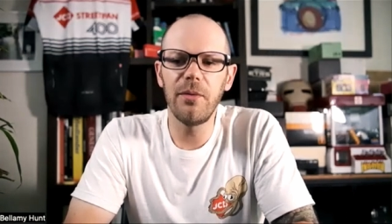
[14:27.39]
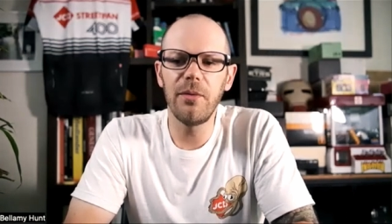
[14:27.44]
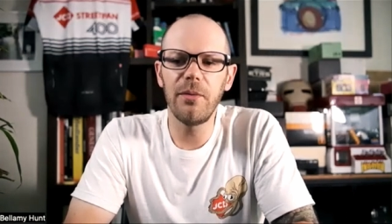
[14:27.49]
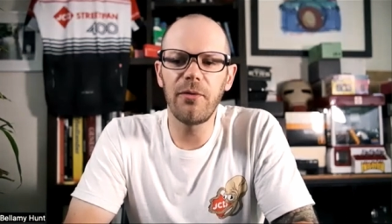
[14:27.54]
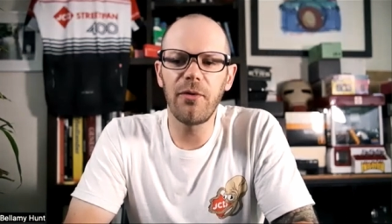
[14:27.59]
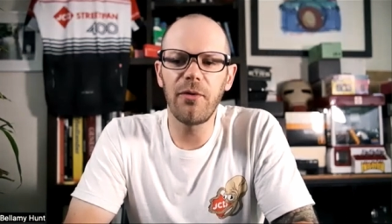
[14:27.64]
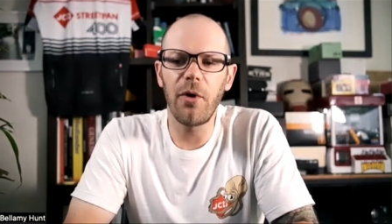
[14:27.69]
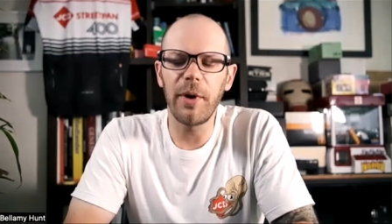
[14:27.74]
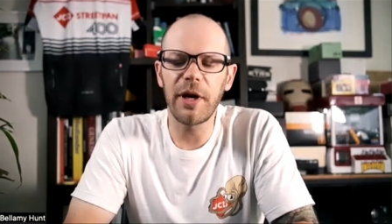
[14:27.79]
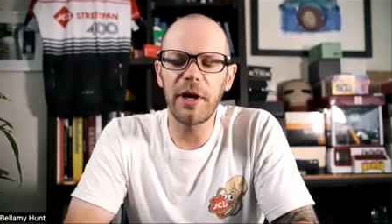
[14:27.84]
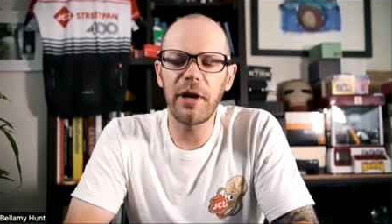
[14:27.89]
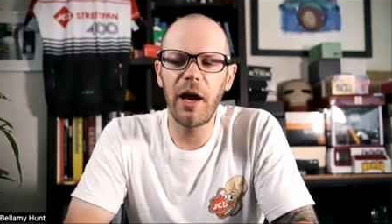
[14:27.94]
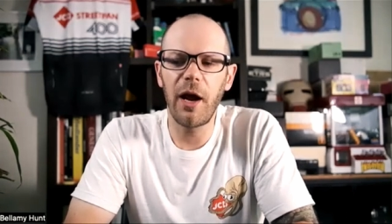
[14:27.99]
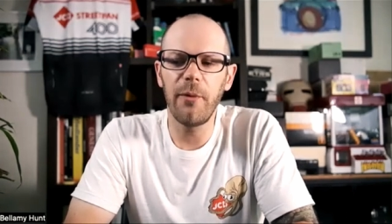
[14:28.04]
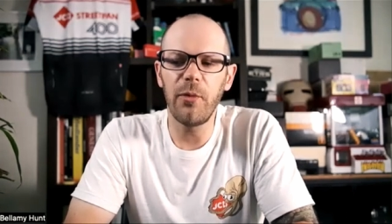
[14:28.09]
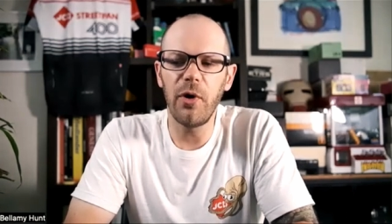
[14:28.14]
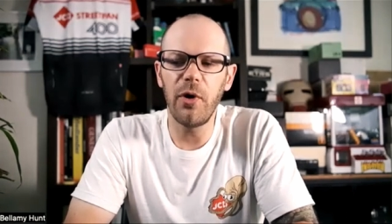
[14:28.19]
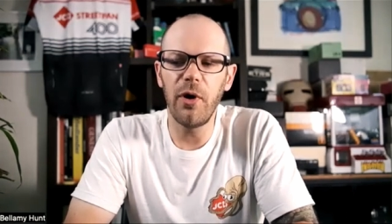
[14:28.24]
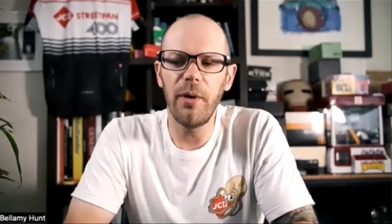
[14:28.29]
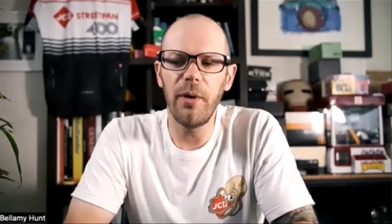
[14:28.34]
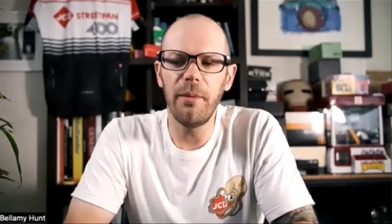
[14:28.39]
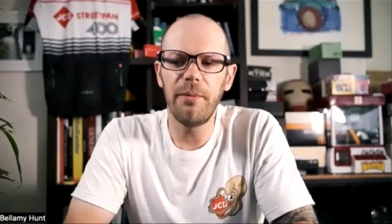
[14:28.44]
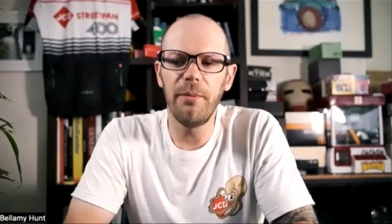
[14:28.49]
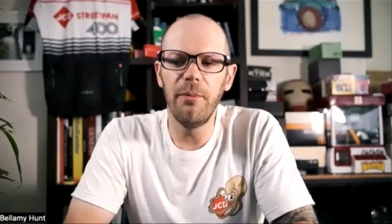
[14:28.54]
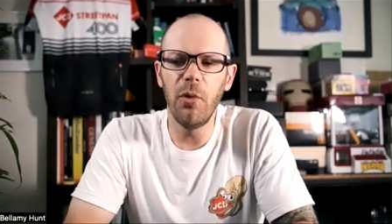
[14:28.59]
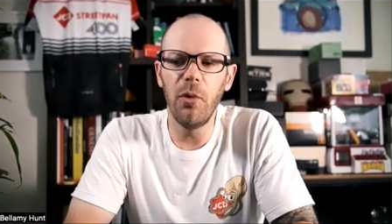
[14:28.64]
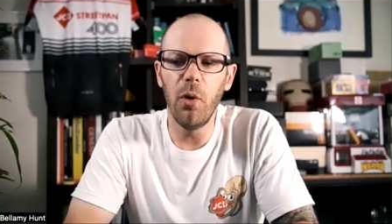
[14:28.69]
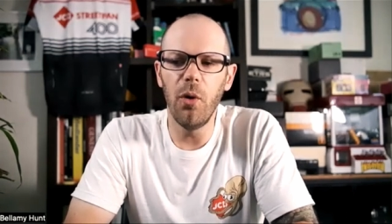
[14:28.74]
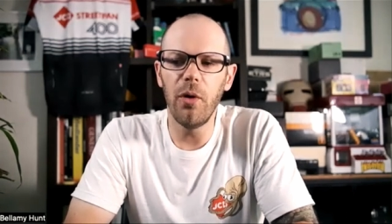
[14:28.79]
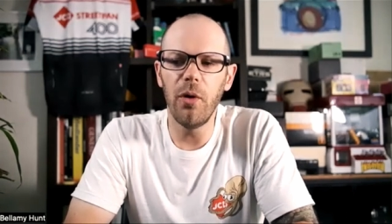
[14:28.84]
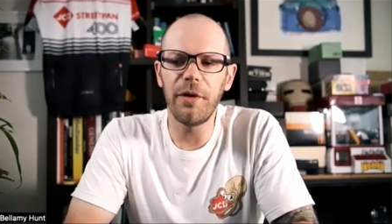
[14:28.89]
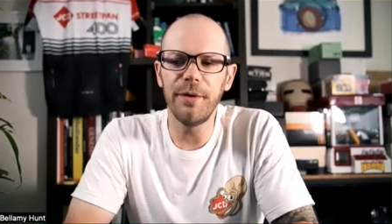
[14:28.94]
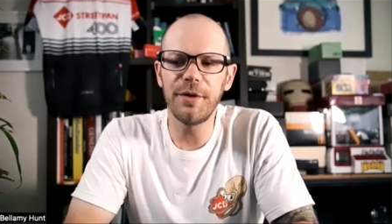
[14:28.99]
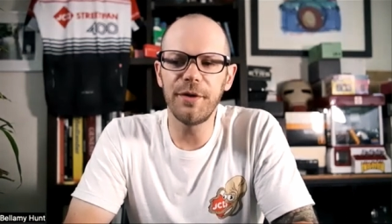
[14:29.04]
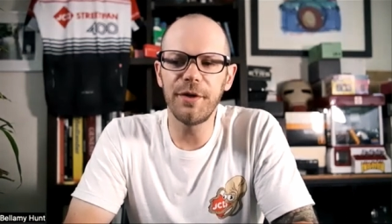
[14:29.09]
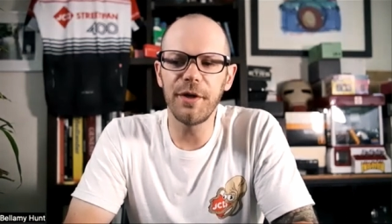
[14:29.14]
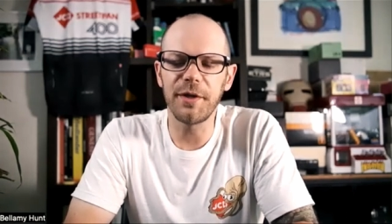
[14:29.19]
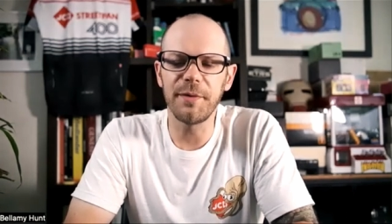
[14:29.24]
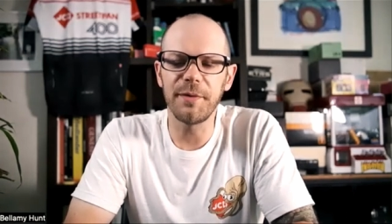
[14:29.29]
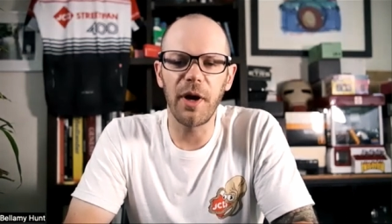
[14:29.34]
from a camera more than
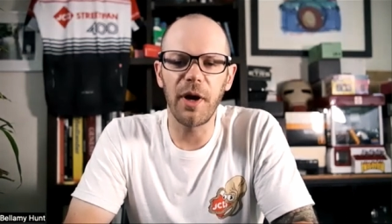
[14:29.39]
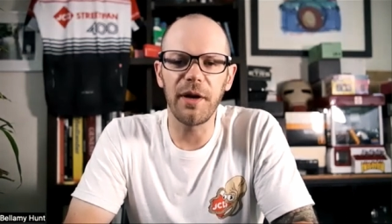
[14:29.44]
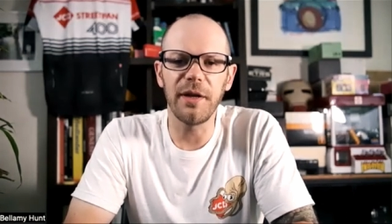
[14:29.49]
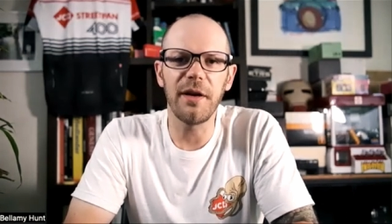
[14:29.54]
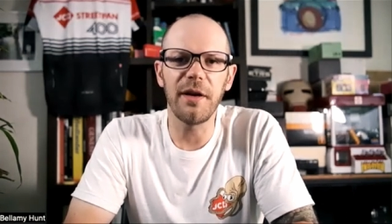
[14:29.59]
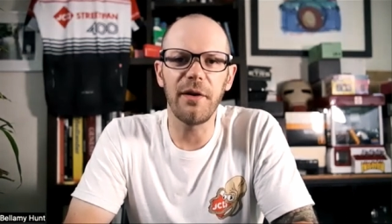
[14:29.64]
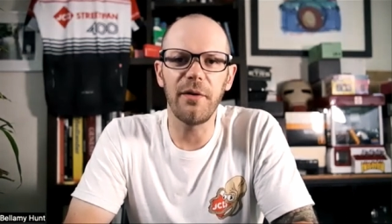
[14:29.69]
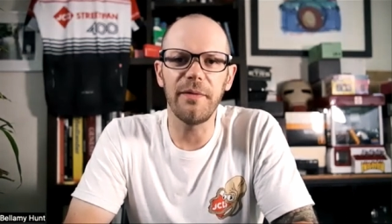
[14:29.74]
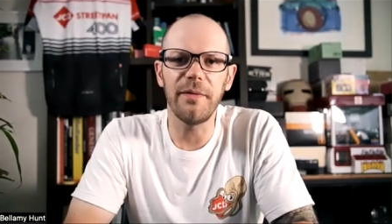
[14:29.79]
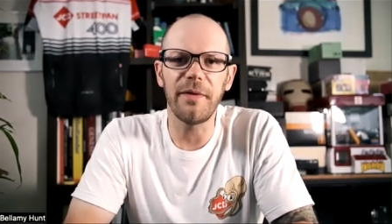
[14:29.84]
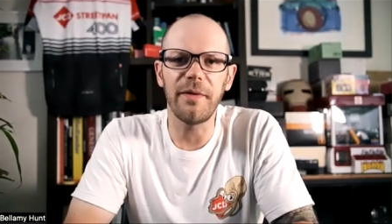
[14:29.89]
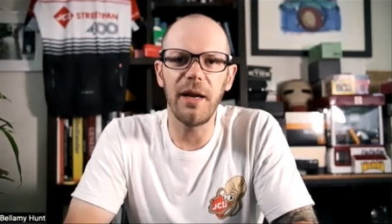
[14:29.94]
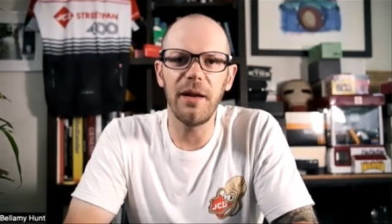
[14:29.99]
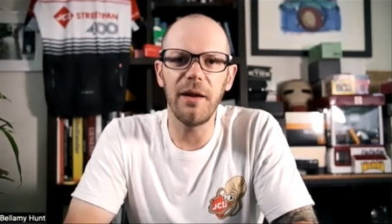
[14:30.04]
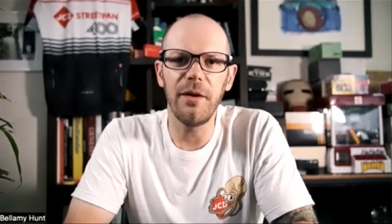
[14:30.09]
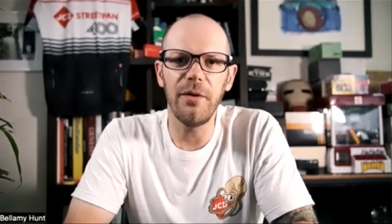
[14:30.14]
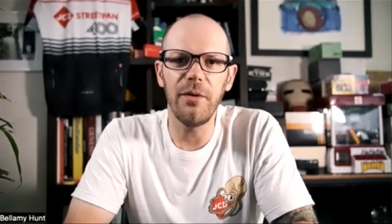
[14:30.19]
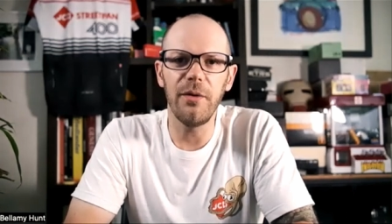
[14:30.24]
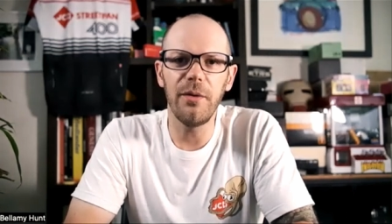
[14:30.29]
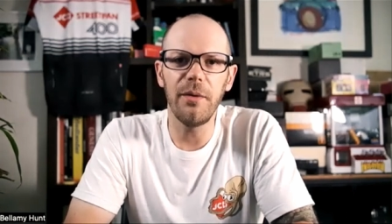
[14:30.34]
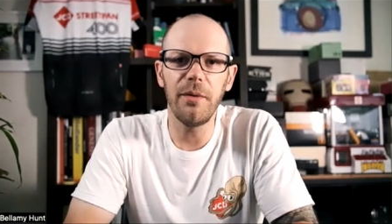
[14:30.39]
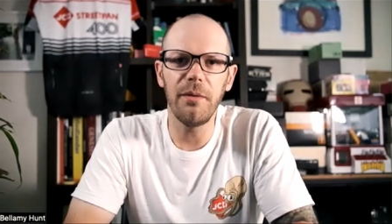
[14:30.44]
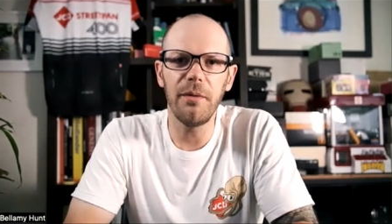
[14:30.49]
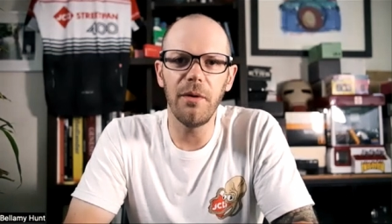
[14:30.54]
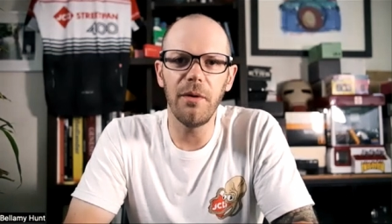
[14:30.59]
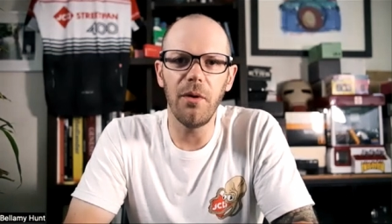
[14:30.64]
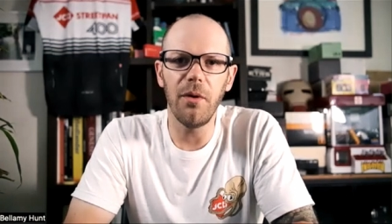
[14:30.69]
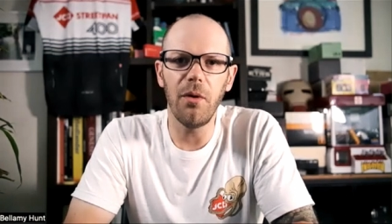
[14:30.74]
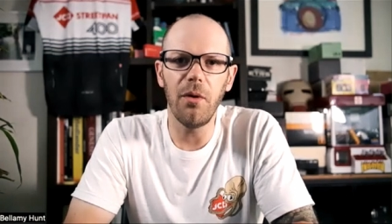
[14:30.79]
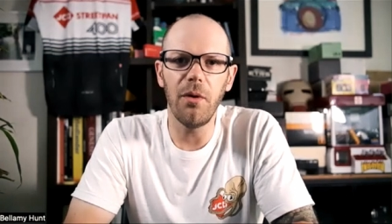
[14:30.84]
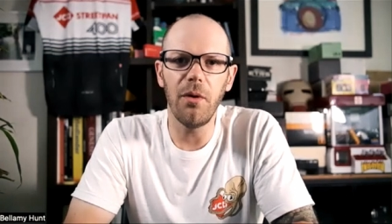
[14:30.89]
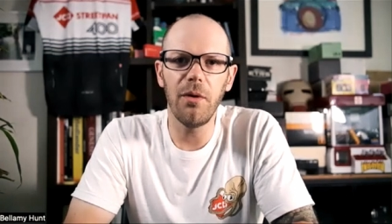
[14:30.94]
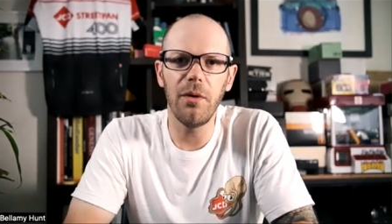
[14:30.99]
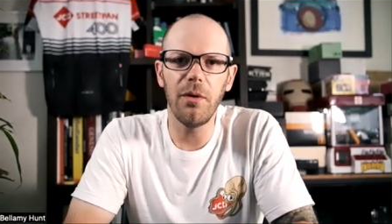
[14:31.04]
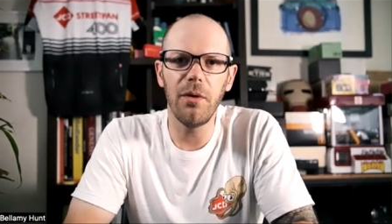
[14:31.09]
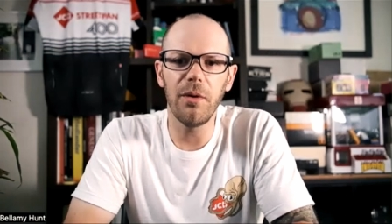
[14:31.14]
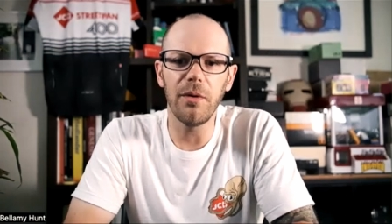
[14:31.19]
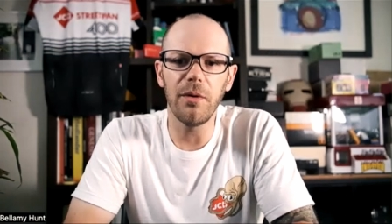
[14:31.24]
just monetary value or,